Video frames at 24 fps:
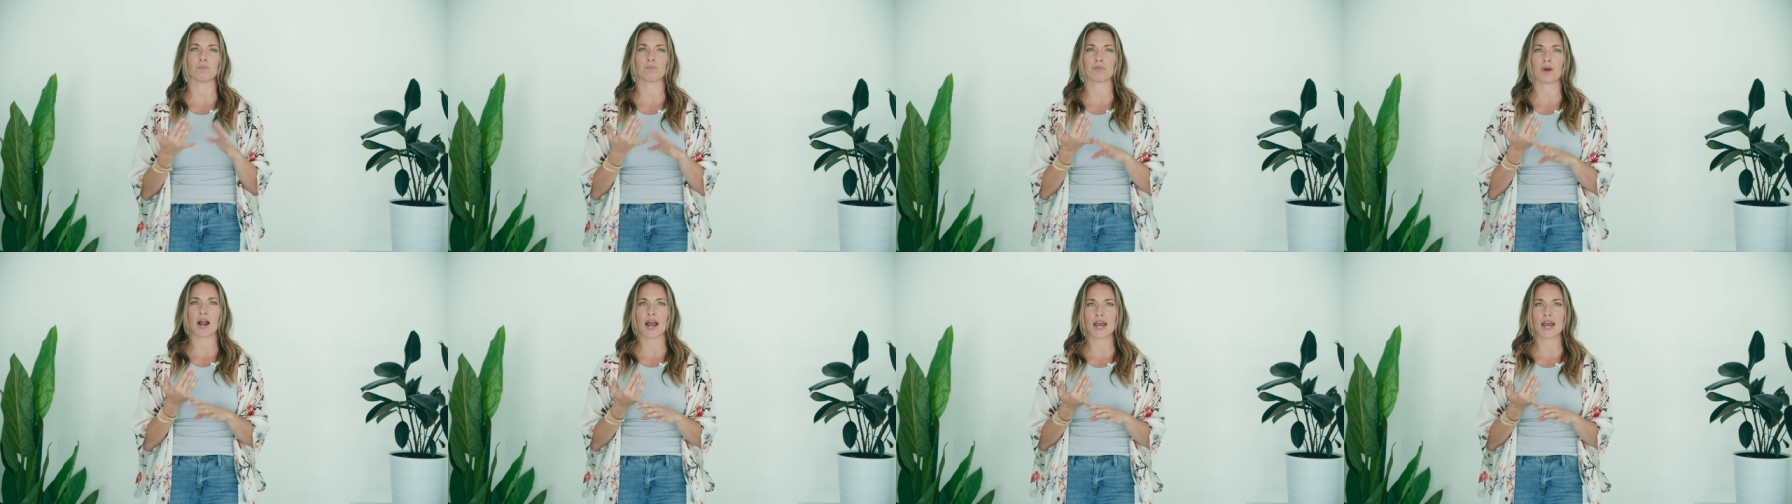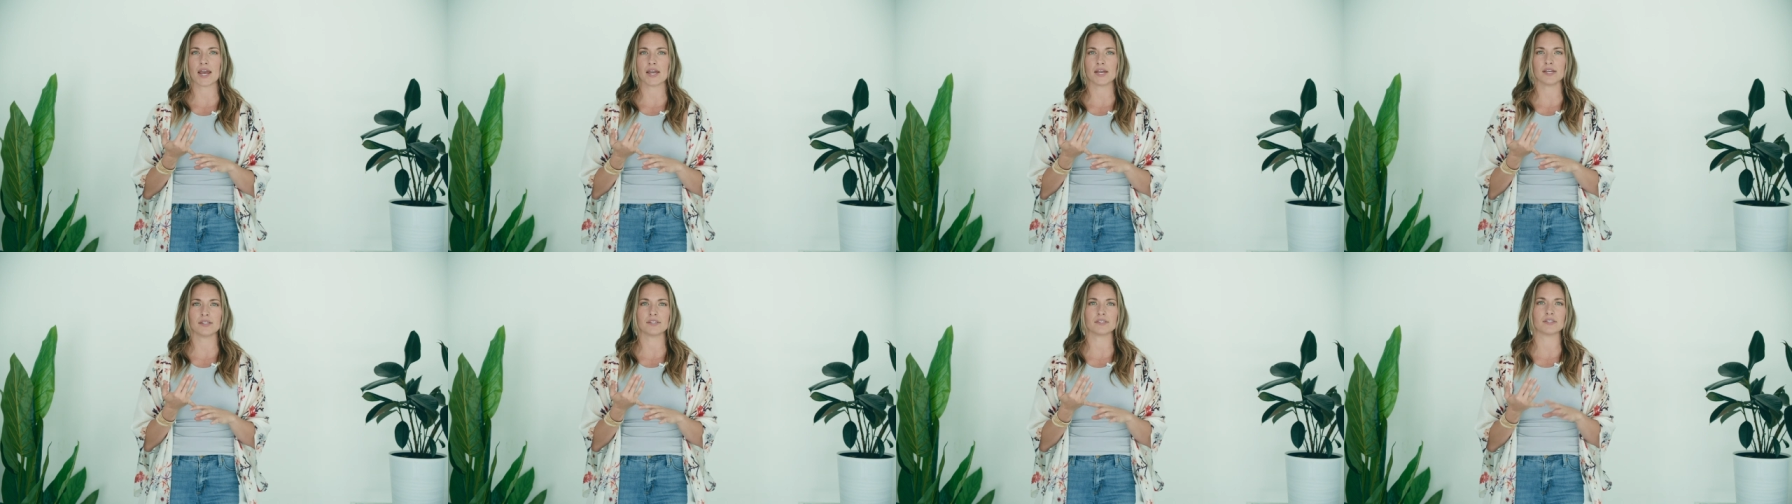the
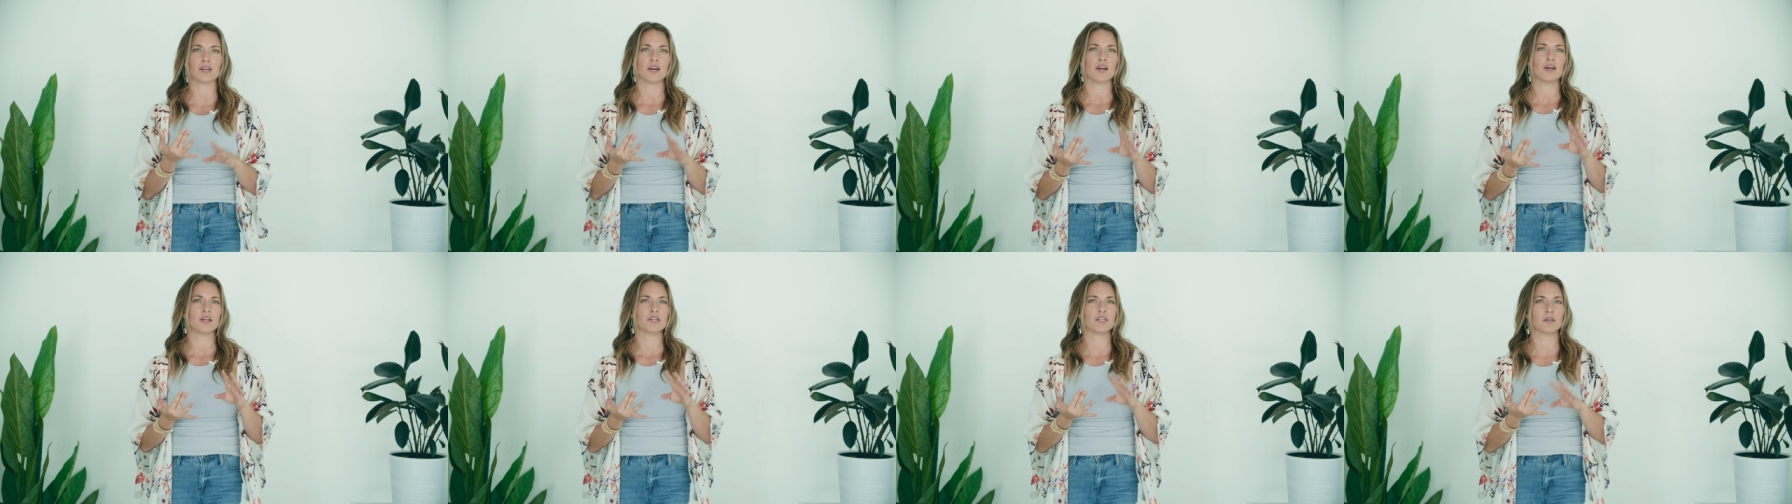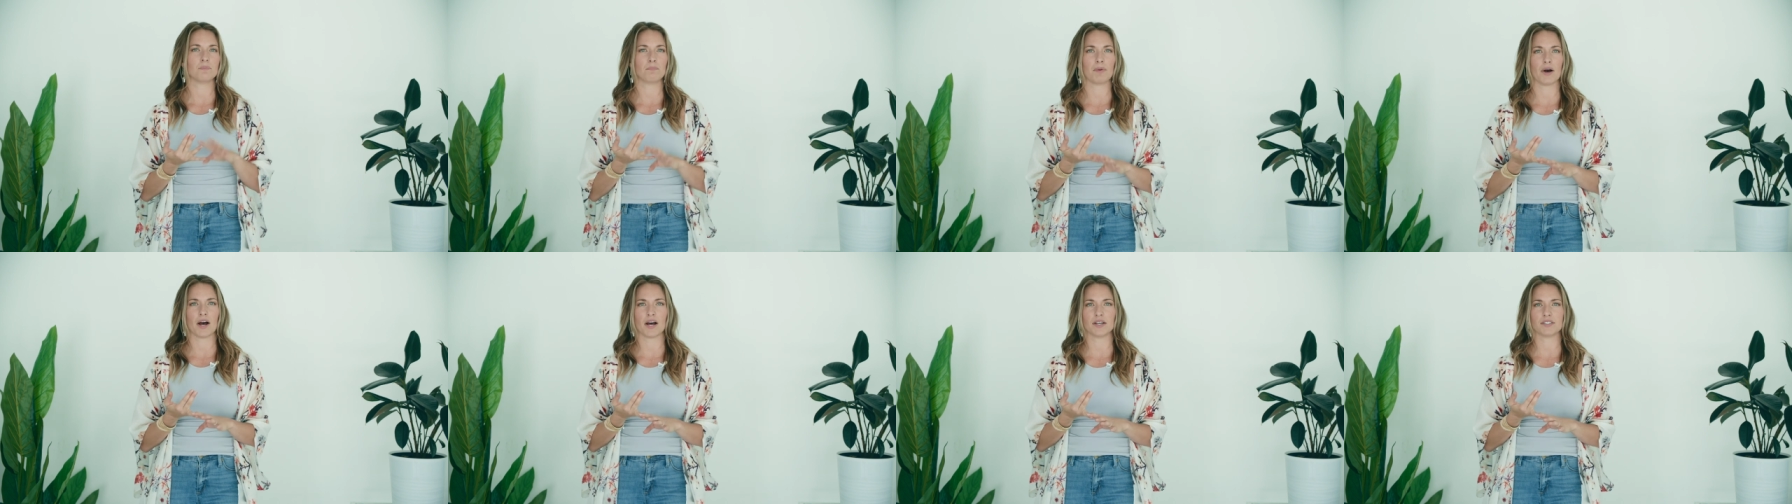price,
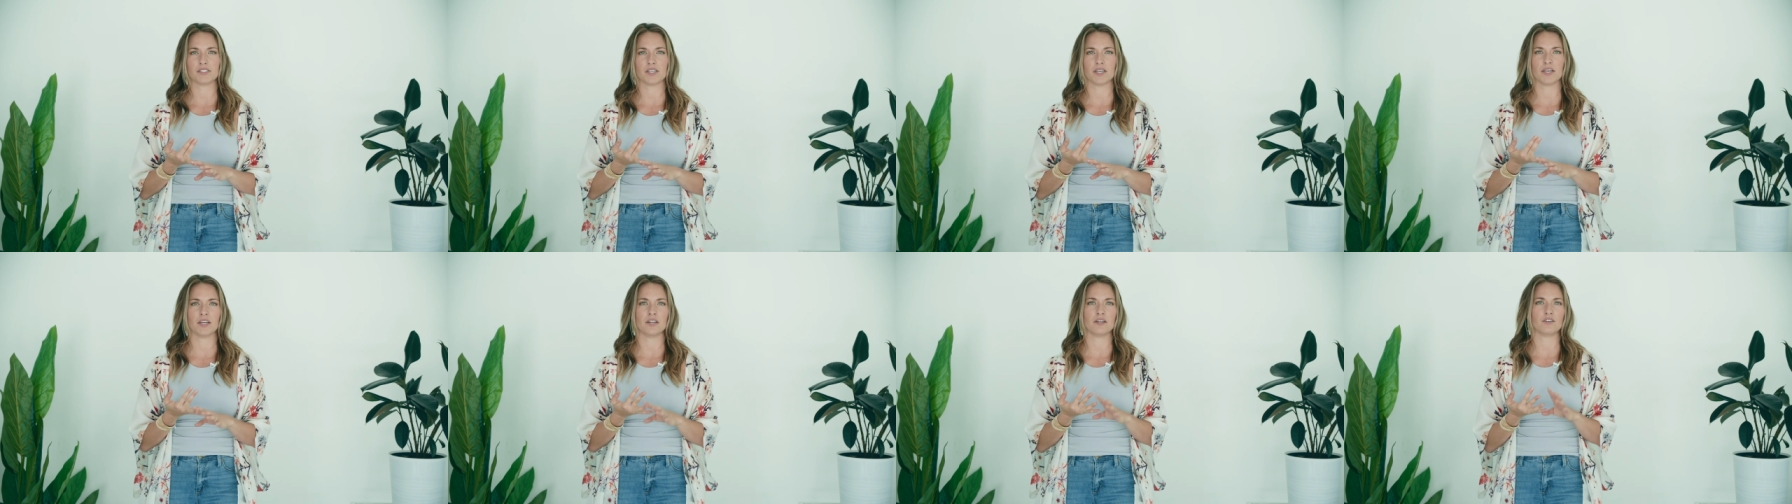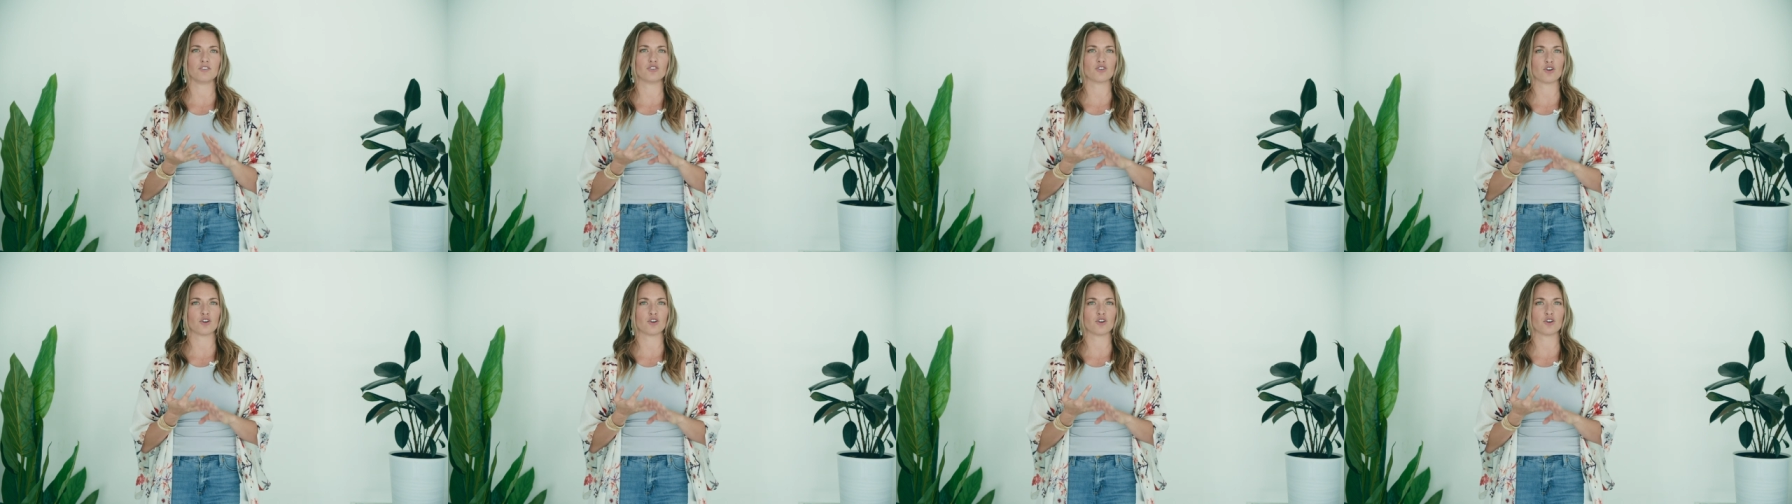deposit,